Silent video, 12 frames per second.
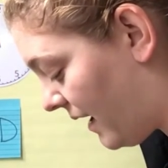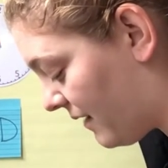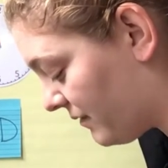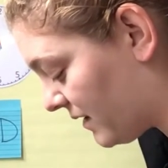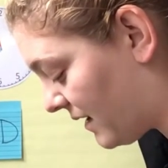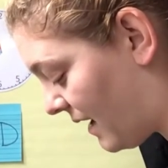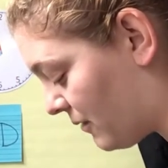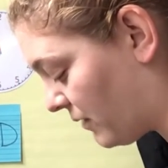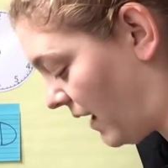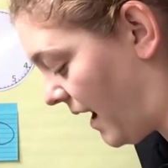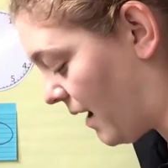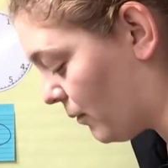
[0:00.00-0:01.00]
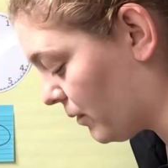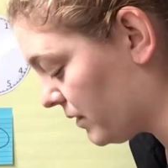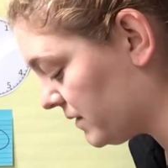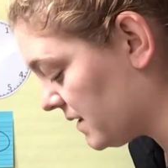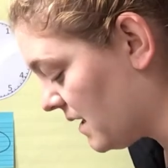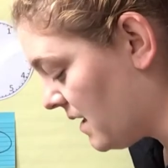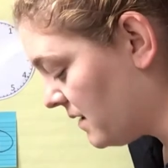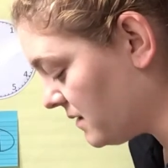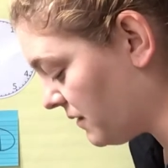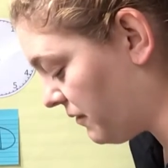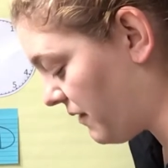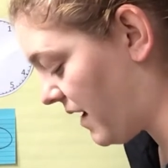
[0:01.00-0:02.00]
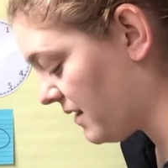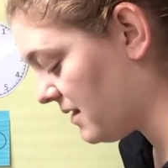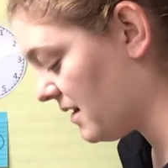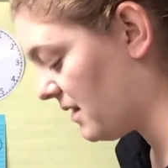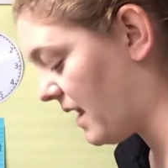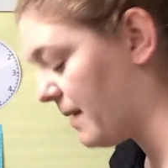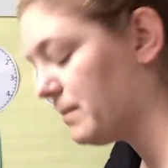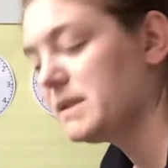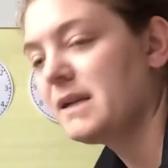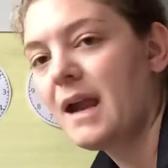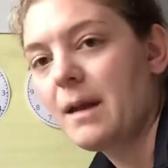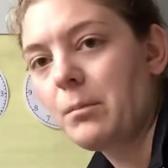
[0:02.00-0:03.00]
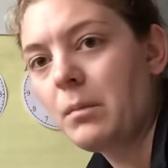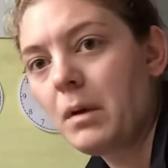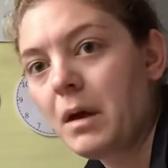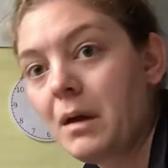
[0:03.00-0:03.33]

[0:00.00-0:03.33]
have to count hours to find the elapsed time?